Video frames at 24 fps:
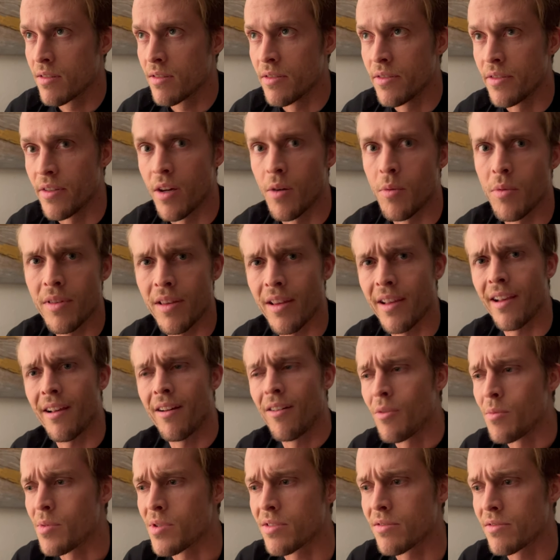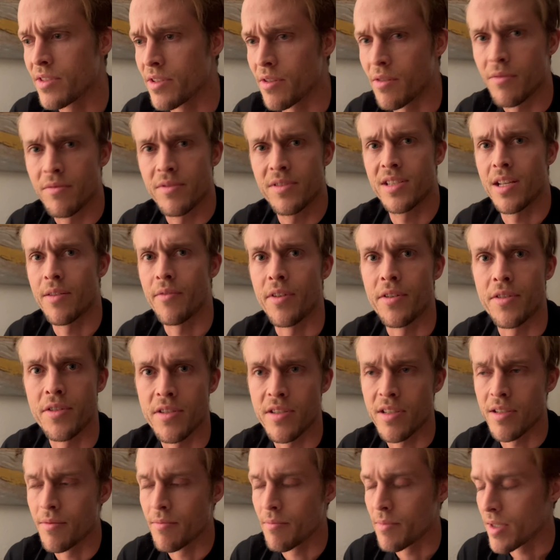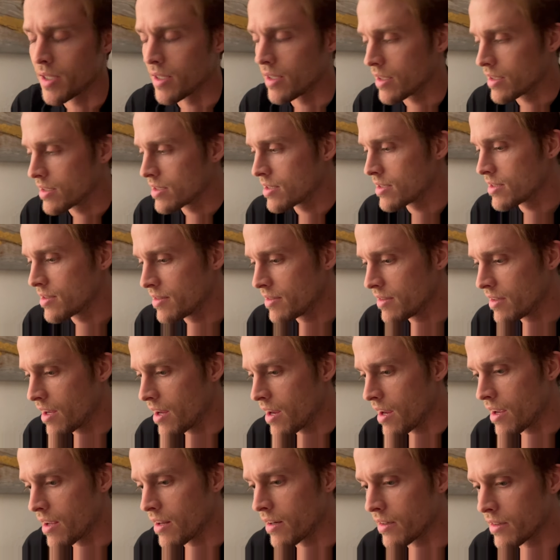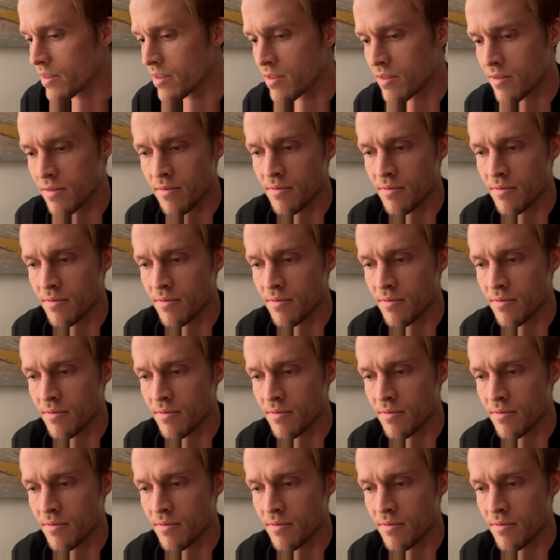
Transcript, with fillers: you know, with like almost, you know, 700 something bucks. And